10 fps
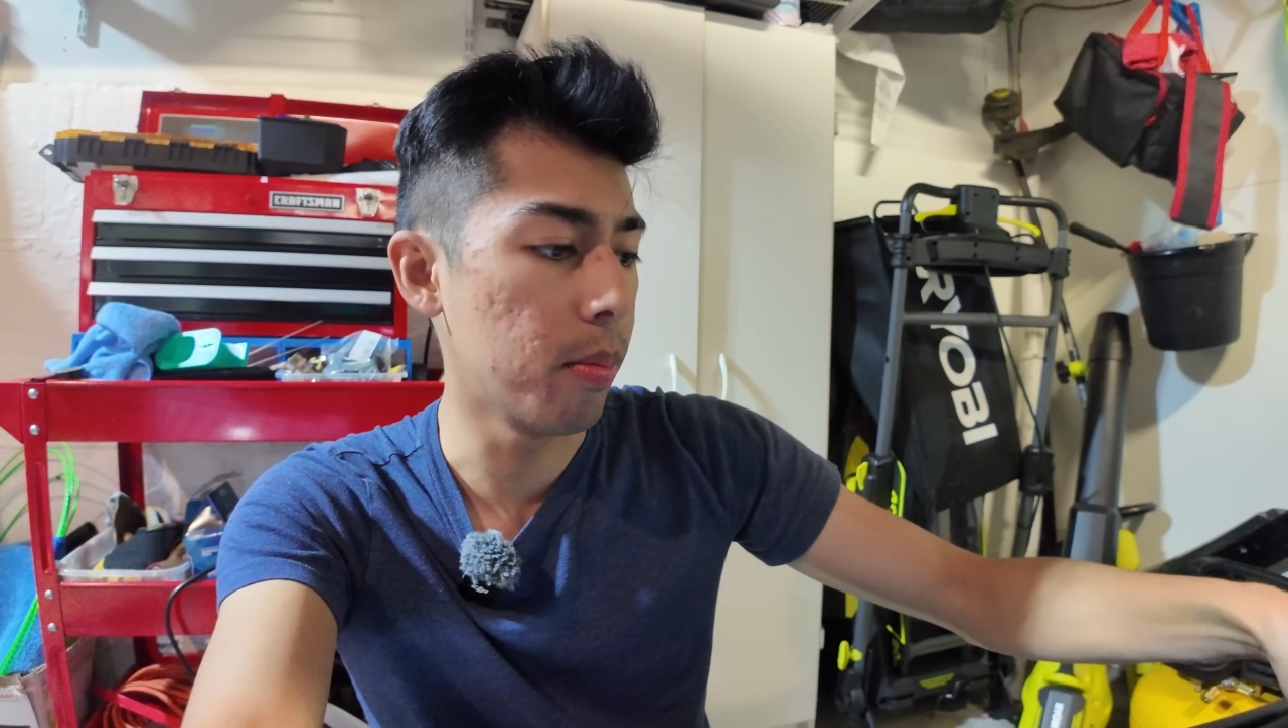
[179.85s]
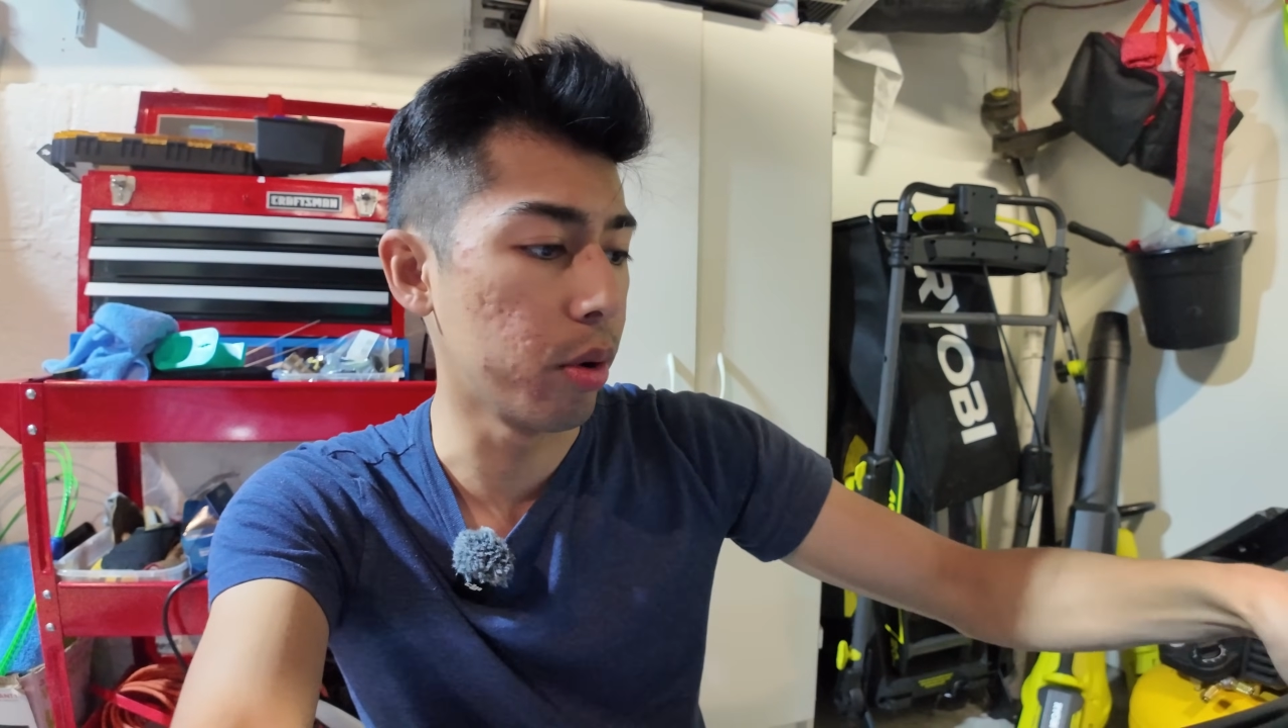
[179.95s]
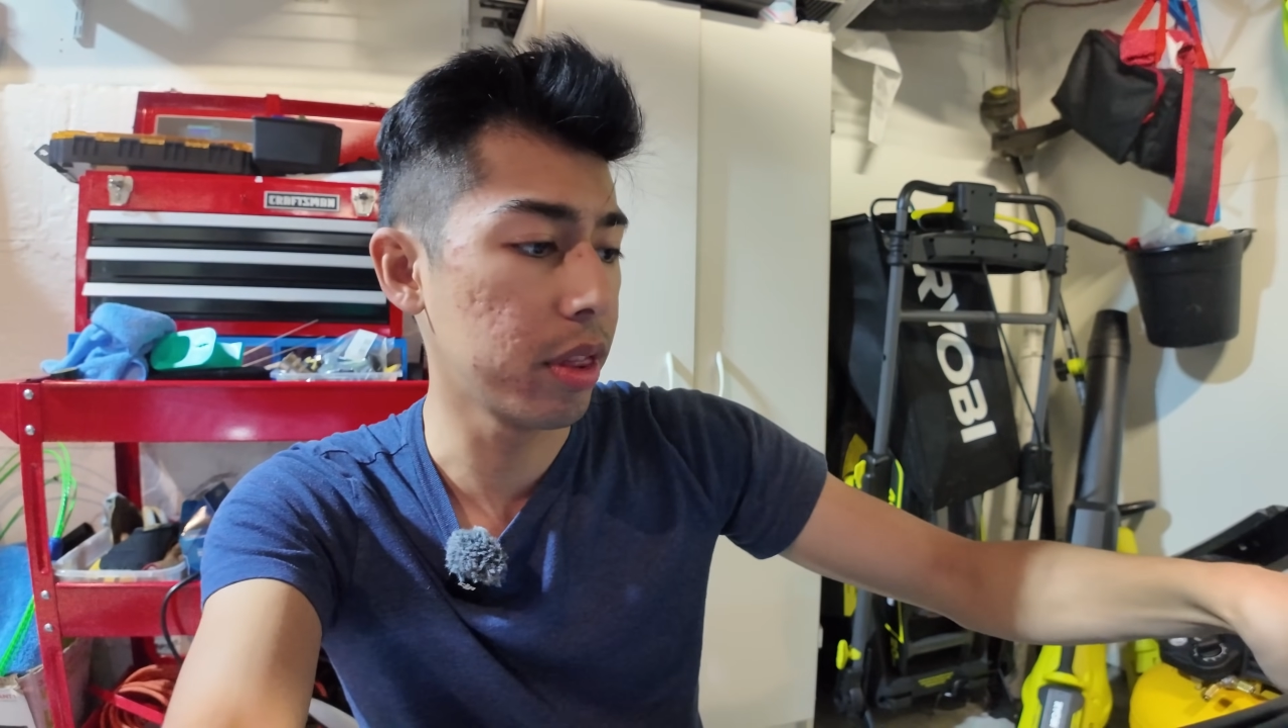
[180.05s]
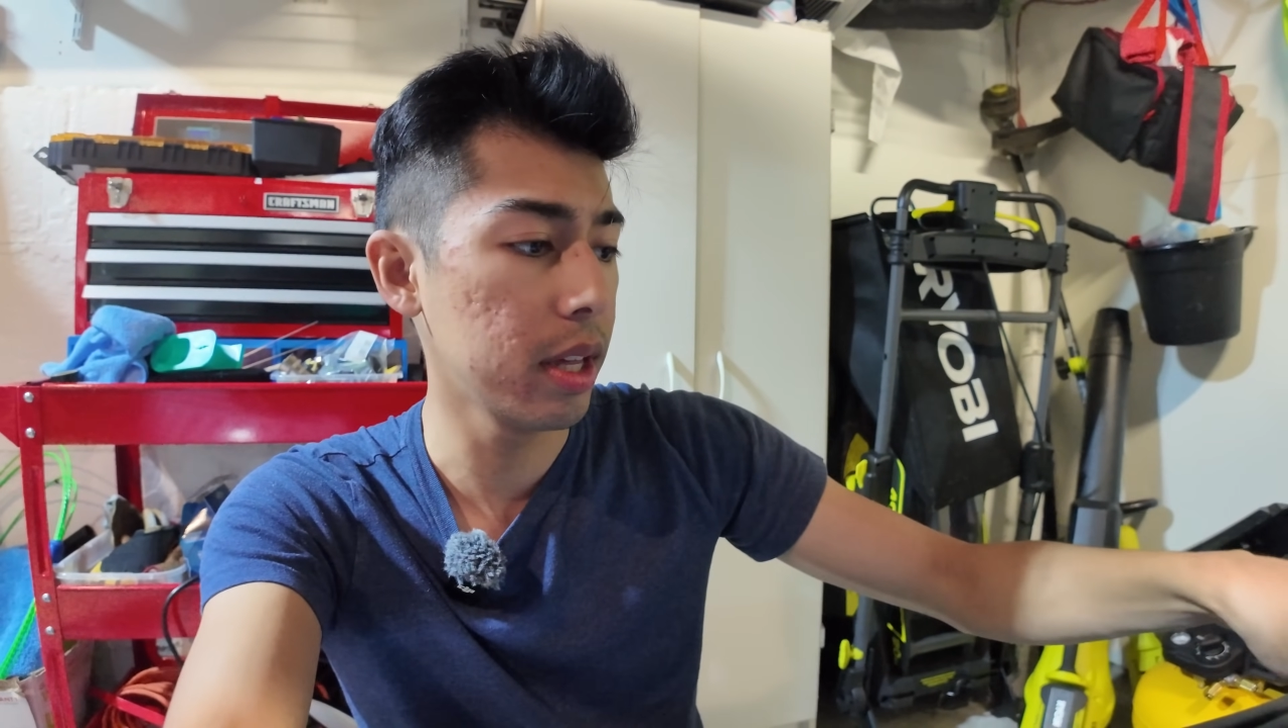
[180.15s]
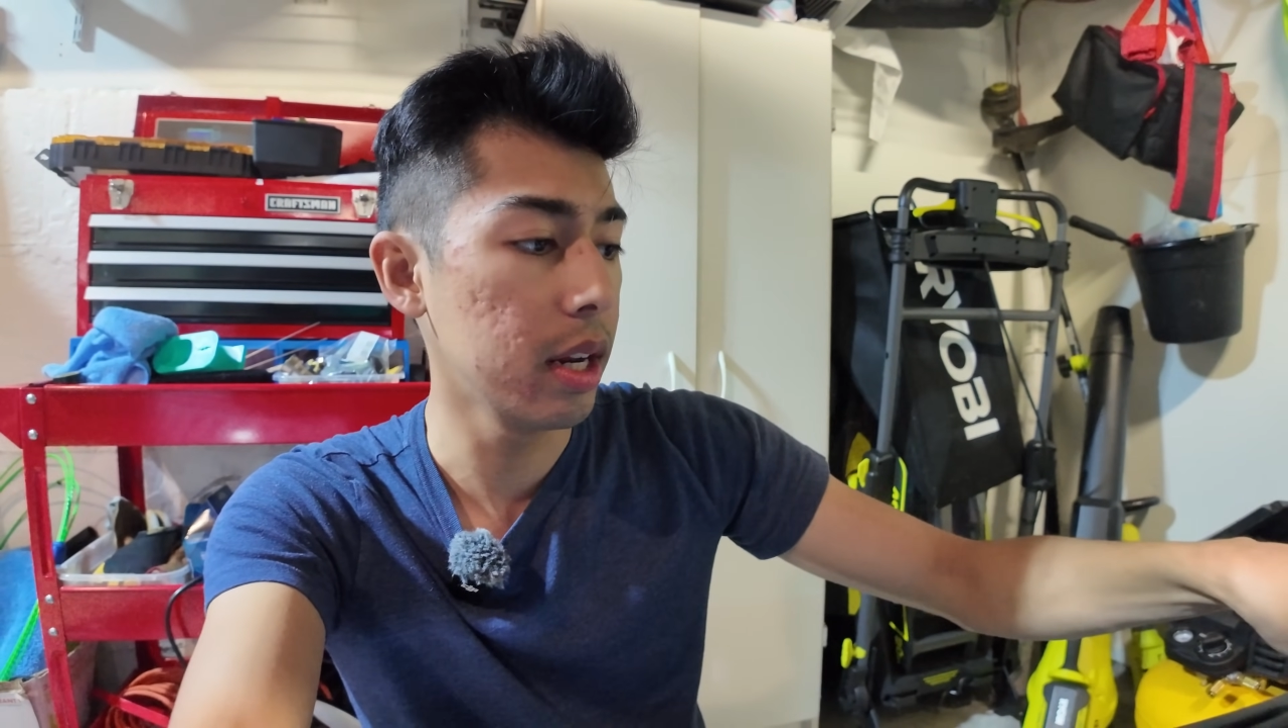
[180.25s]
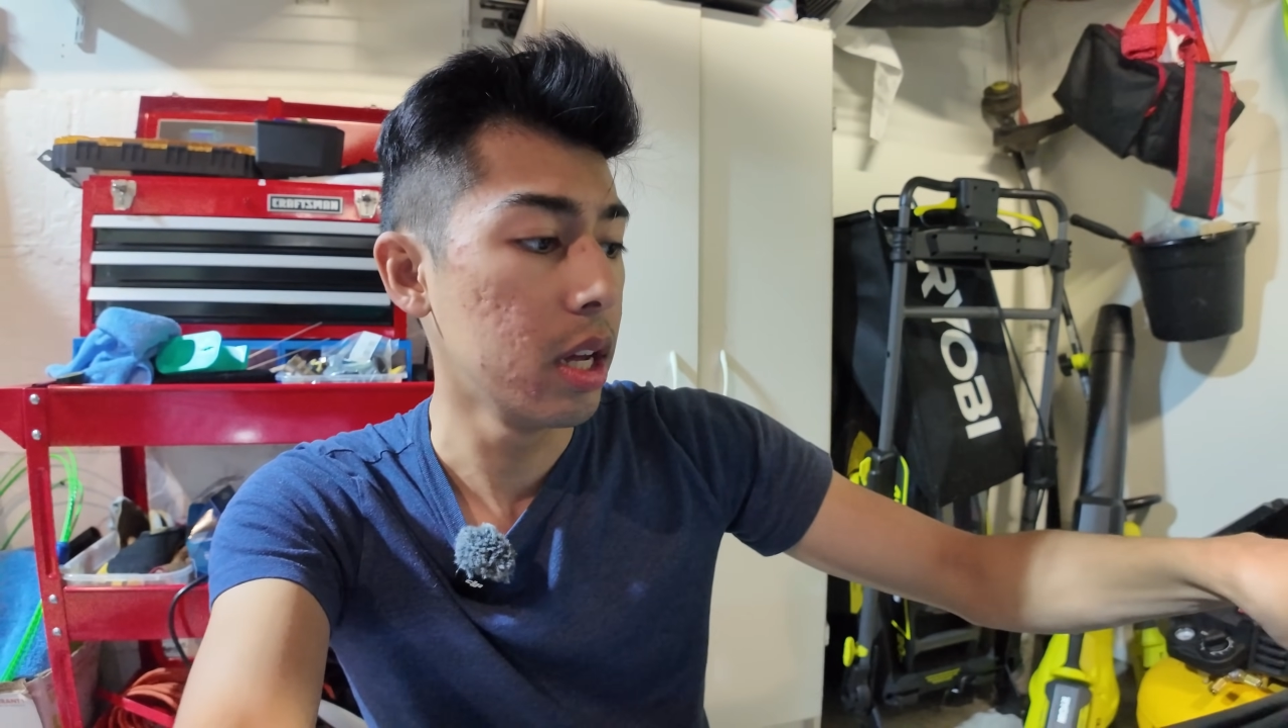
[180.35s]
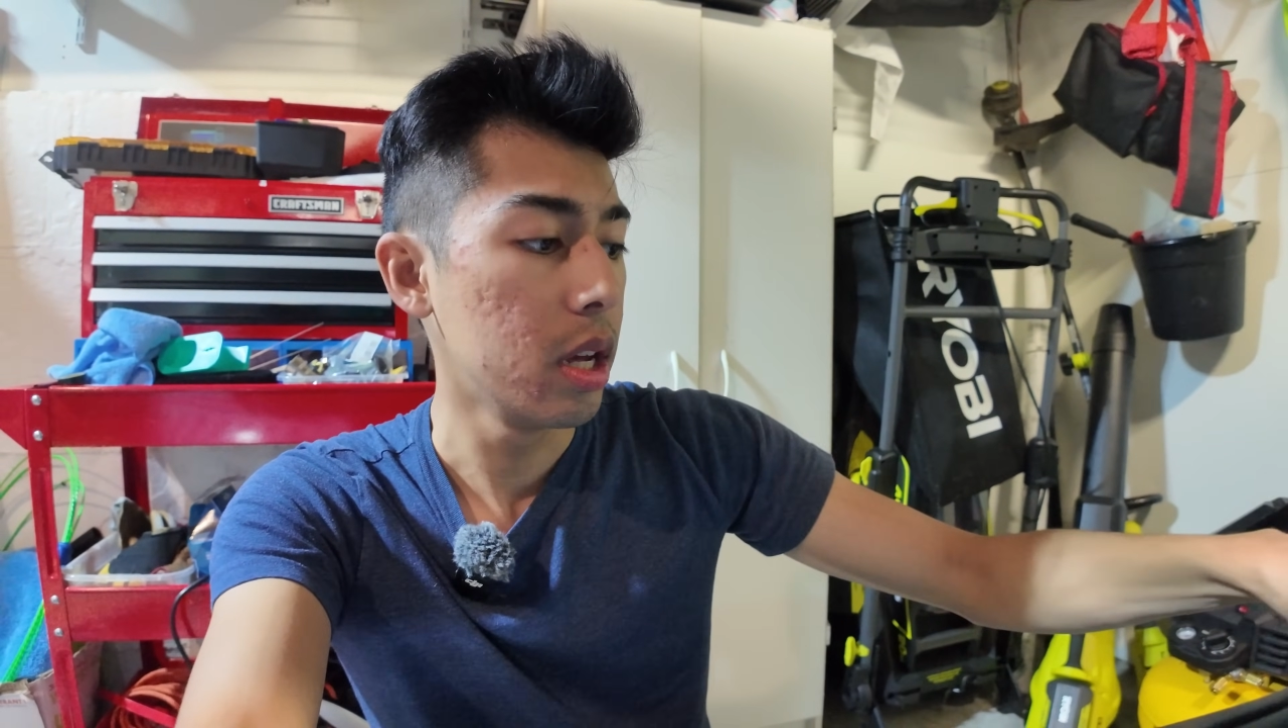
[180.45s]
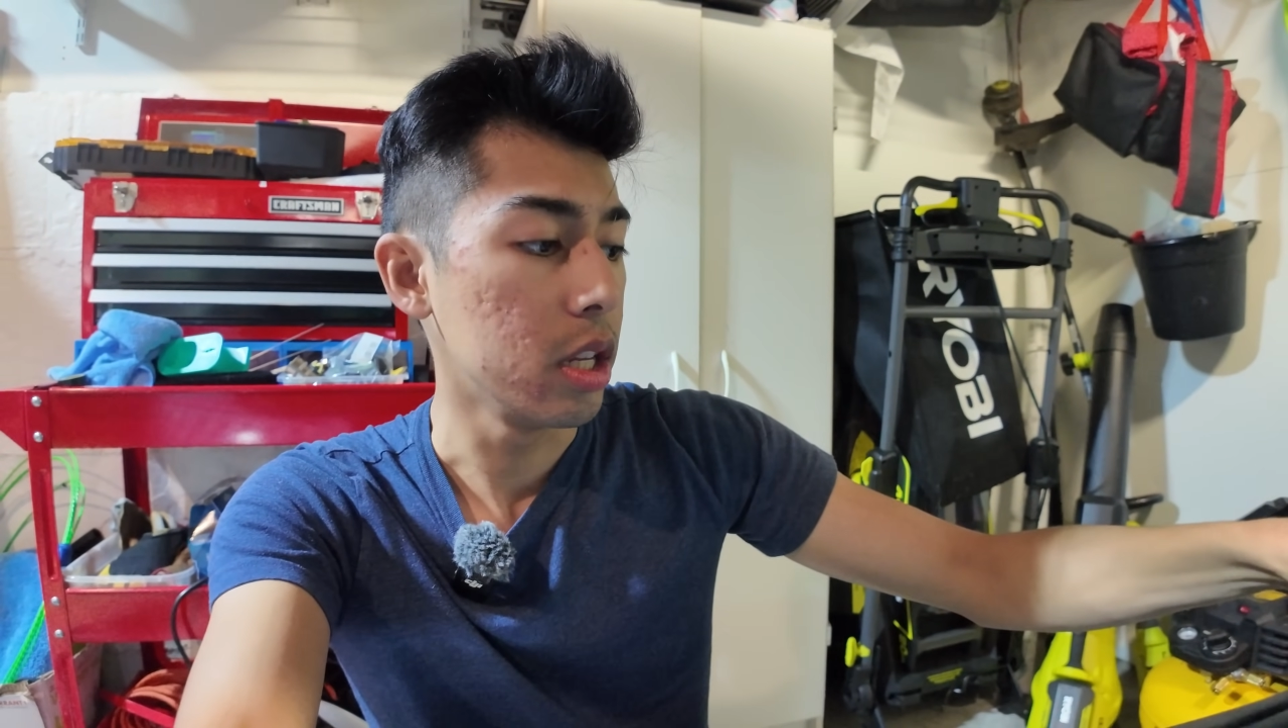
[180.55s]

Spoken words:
up with it.